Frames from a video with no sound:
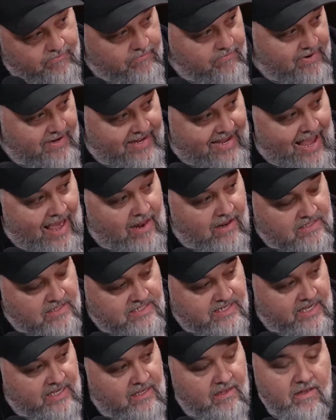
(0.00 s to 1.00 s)

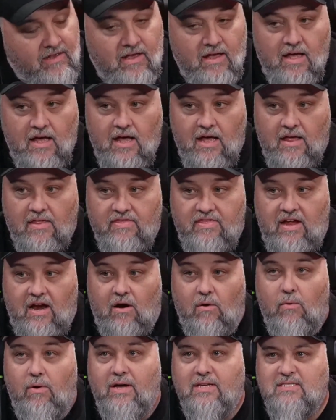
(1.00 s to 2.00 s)
Galaxy. There
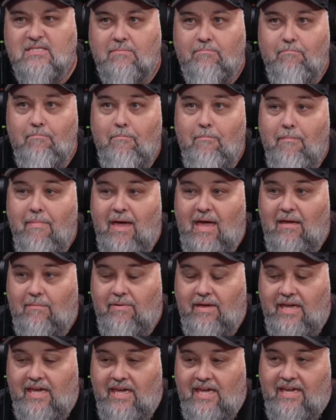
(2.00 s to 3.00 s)
was
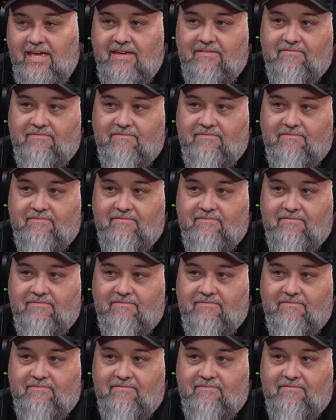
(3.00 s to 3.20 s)
maybe